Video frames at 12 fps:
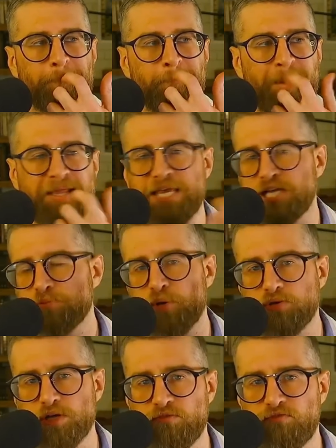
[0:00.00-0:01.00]
I think it's
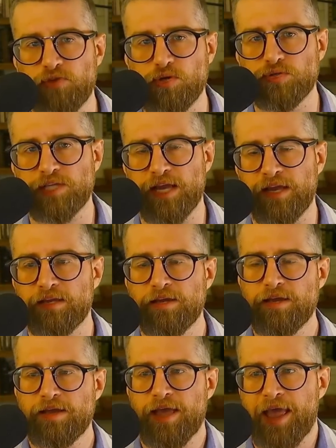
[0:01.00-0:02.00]
both confusing
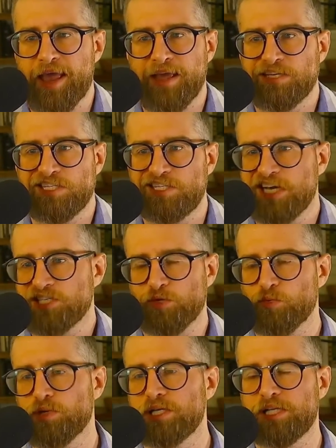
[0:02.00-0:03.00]
and doesn't
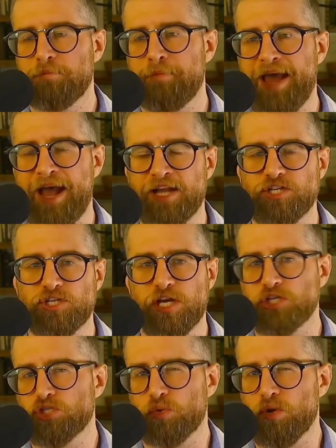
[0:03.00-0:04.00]
really match
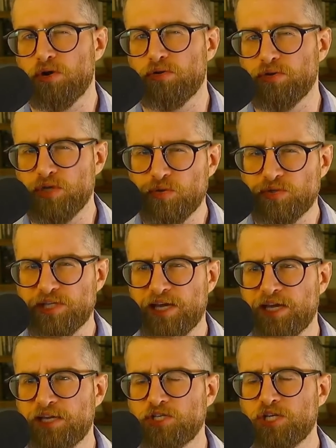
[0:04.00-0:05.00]
historical
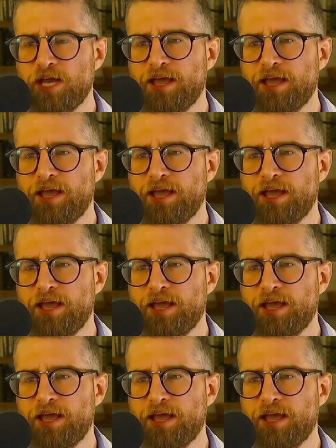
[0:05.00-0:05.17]
usage